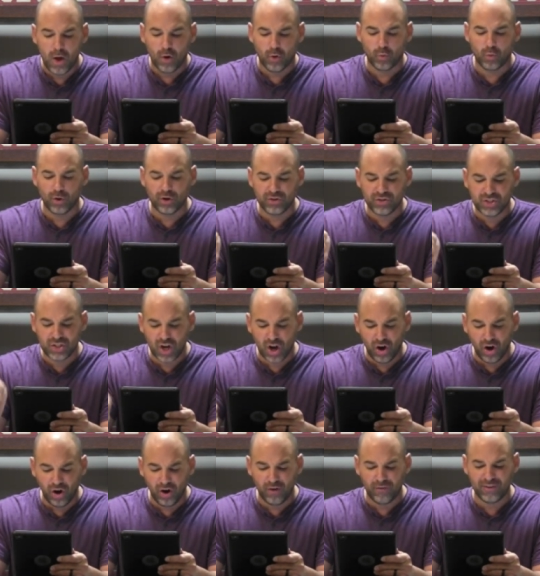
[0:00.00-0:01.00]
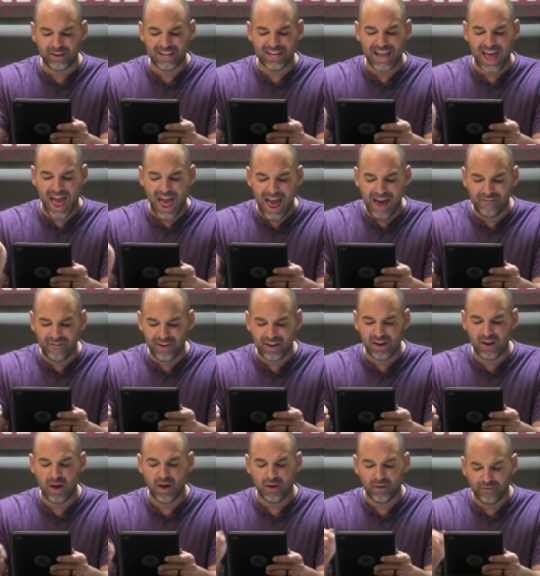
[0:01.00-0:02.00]
reserved in
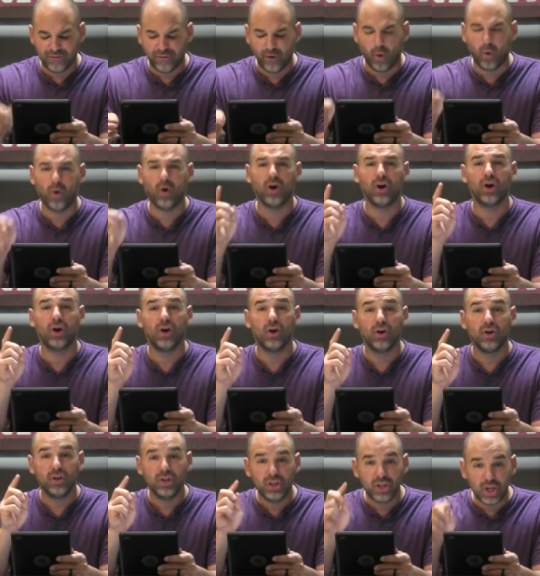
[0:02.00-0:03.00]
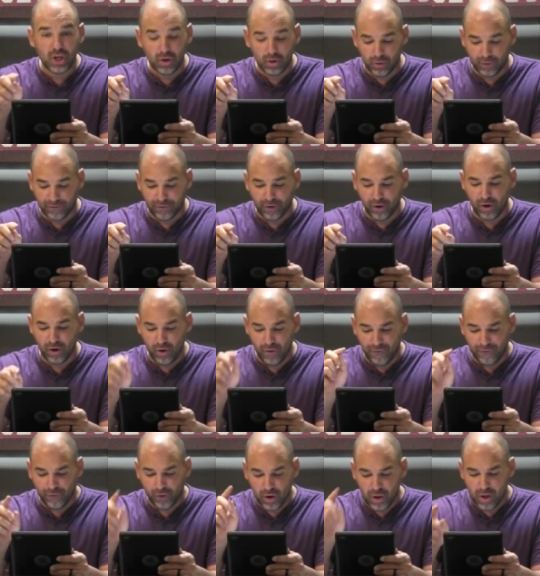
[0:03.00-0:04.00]
heaven for you. For who?
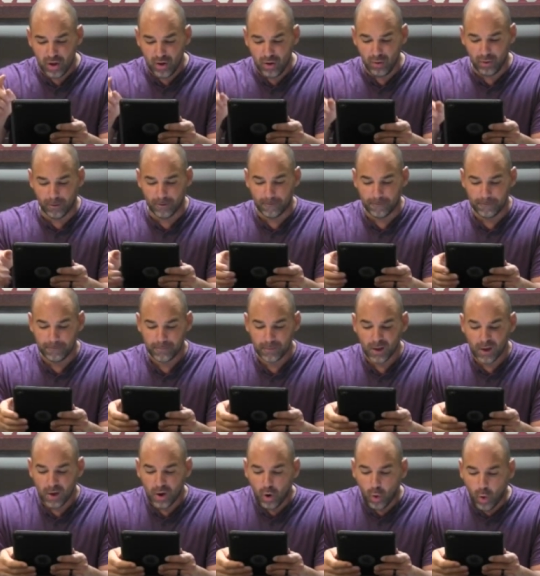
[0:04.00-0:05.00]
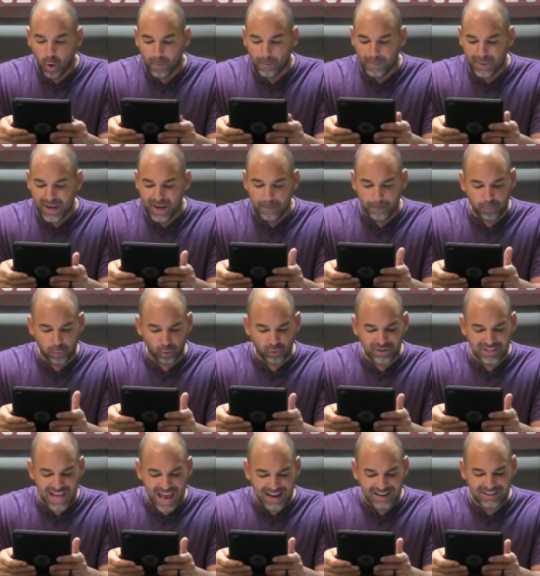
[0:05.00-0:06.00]
For you. Who are being
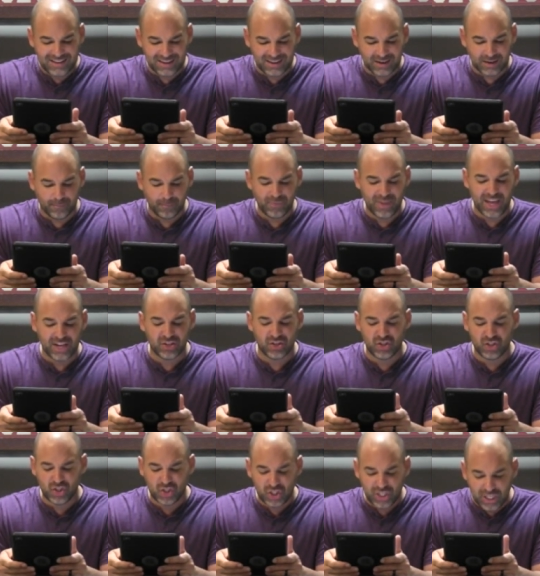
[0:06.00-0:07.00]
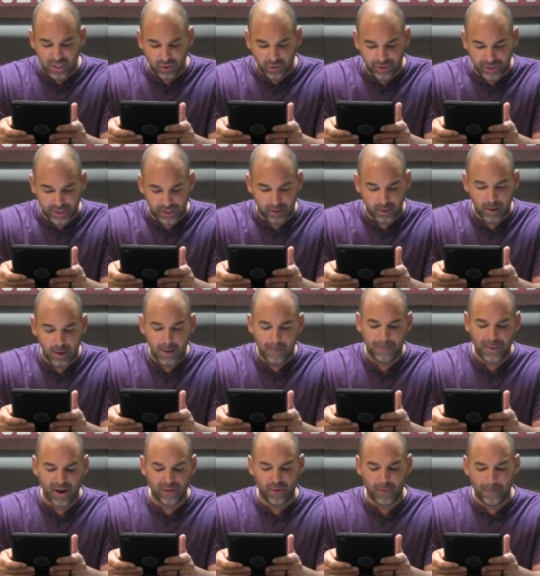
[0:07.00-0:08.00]
protected and shielded
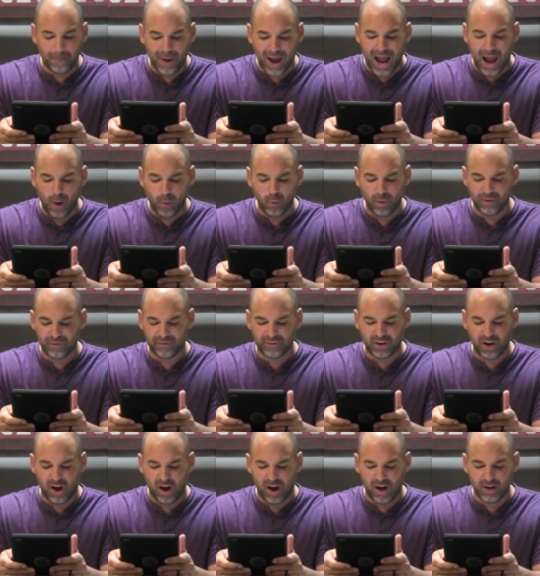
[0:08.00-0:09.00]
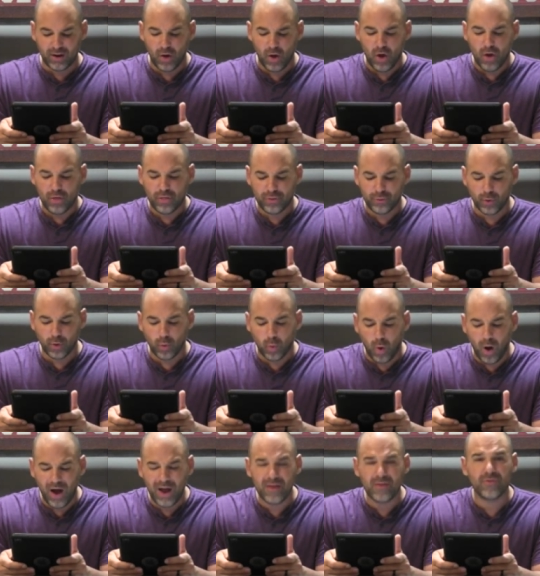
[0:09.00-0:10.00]
by the power of God through
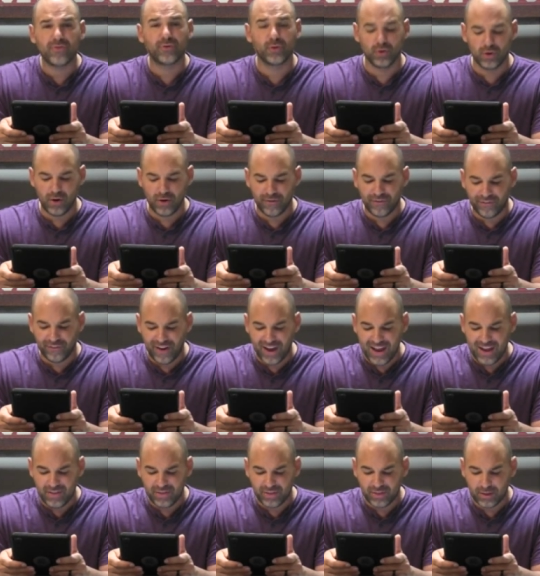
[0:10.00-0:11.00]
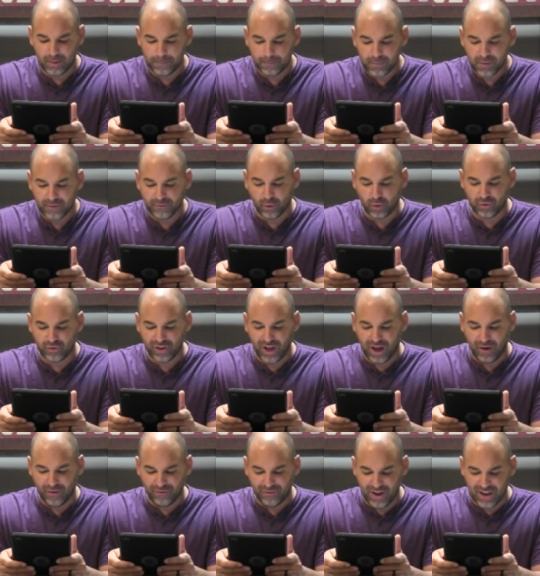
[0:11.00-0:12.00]
what? Through your faith for
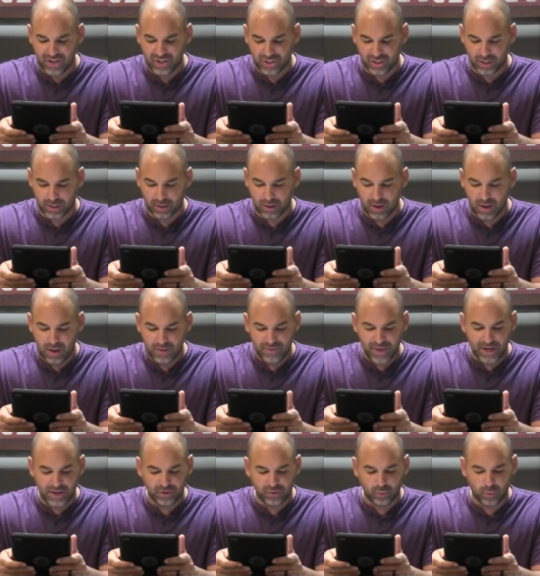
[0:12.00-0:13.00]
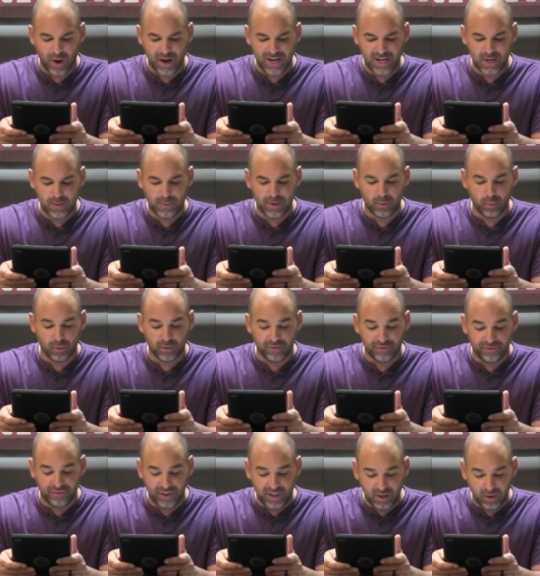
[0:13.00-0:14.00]
salvation that is ready to be
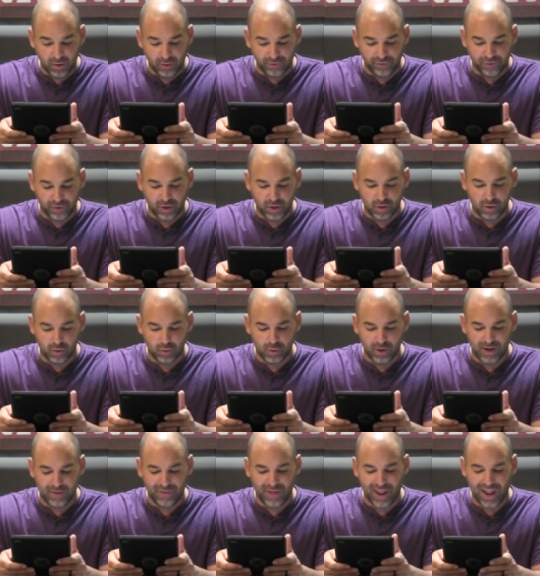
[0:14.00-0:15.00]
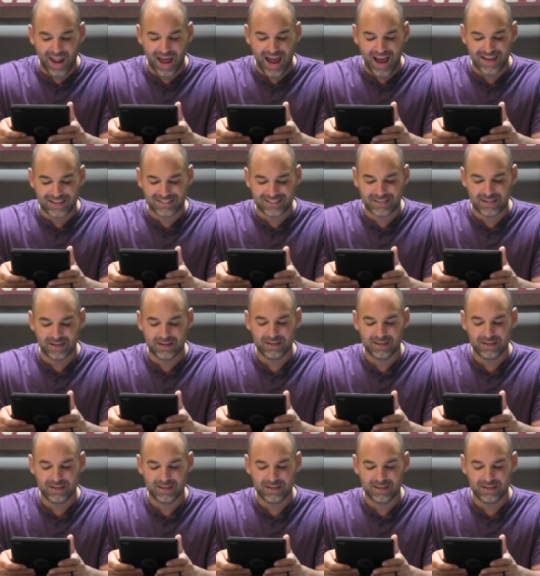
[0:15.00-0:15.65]
revealed for you in the last